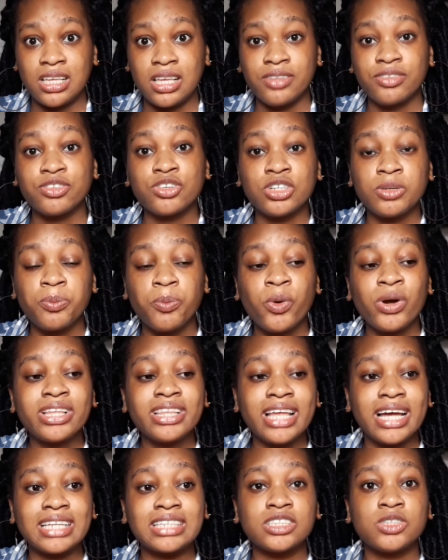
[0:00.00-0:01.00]
to the point
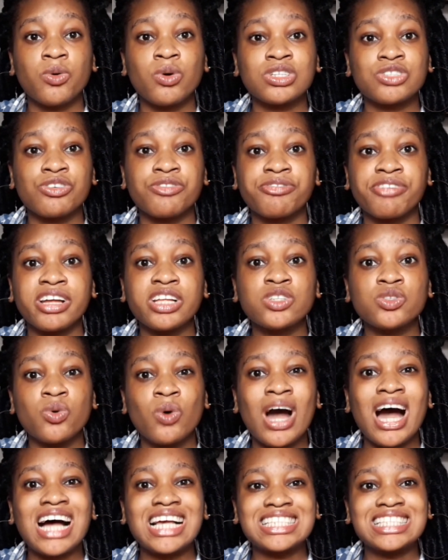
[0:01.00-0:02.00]
that she was referred
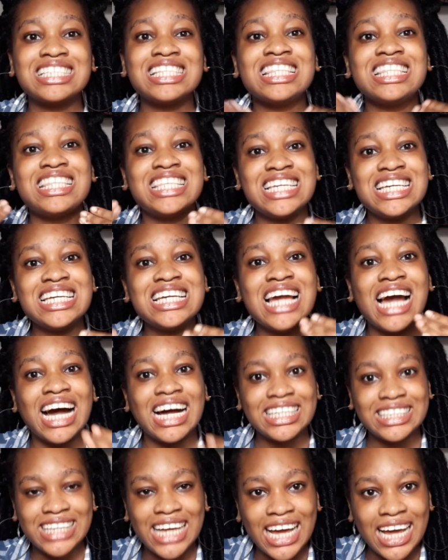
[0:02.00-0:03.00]
to as the
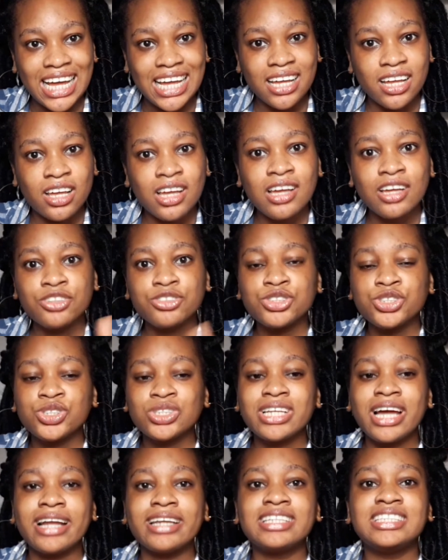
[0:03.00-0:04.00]
Ada, to show
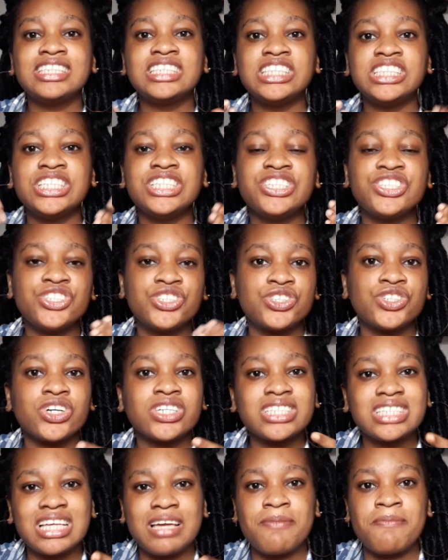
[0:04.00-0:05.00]
that she's
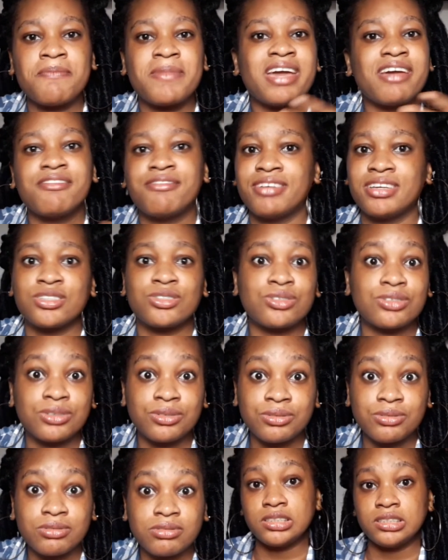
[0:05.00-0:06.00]
just a mere
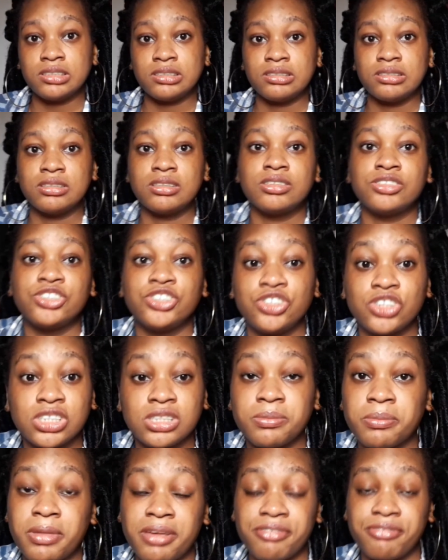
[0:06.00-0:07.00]
vessel, she's
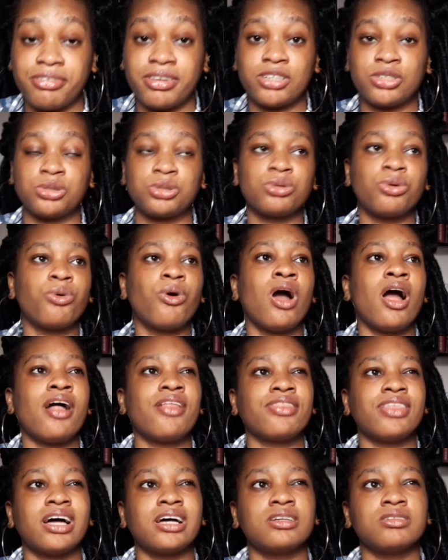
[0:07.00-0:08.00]
just mere flesh. So
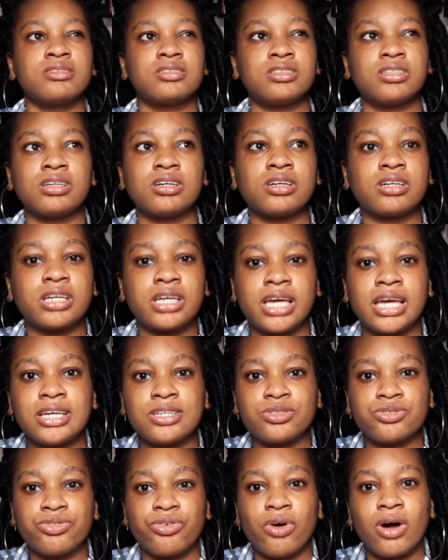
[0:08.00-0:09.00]
that was the
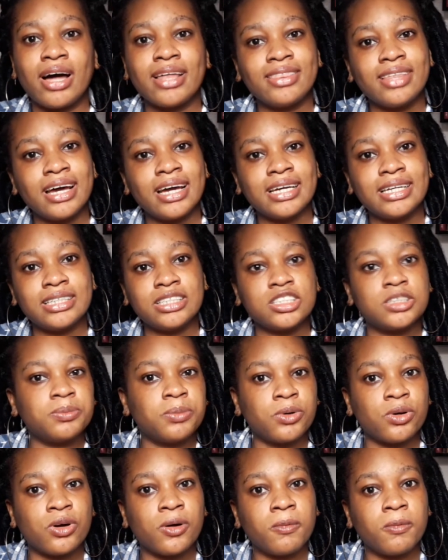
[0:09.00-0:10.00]
case for Ada in this book.